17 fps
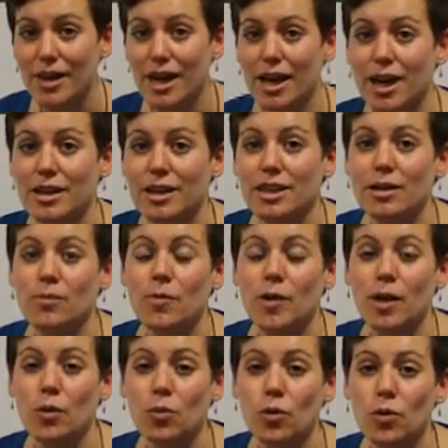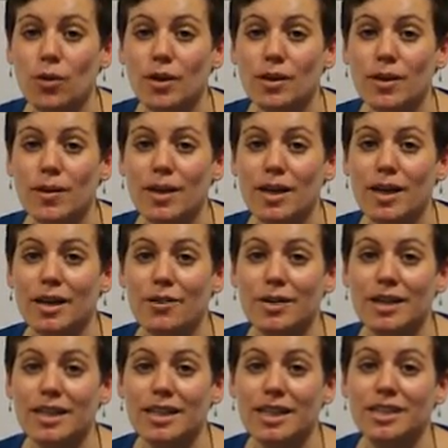and then we award the
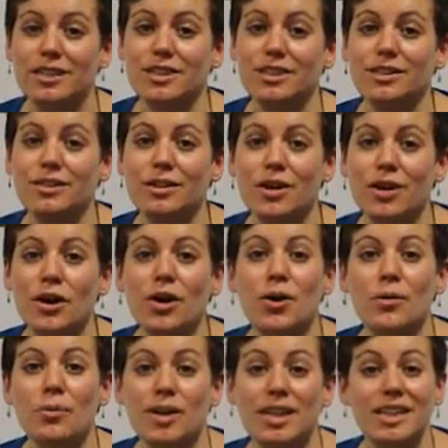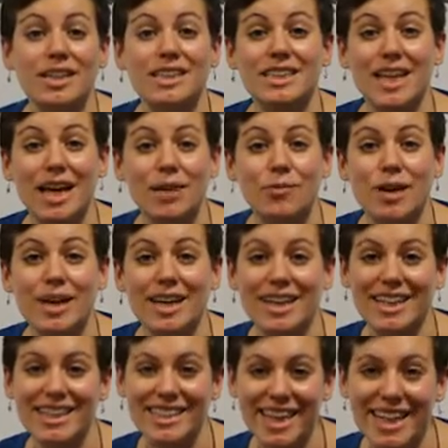accreditation within 10
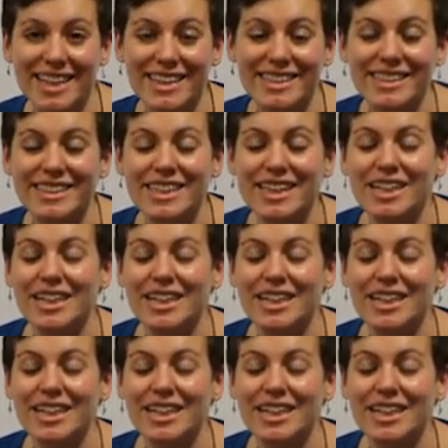working days.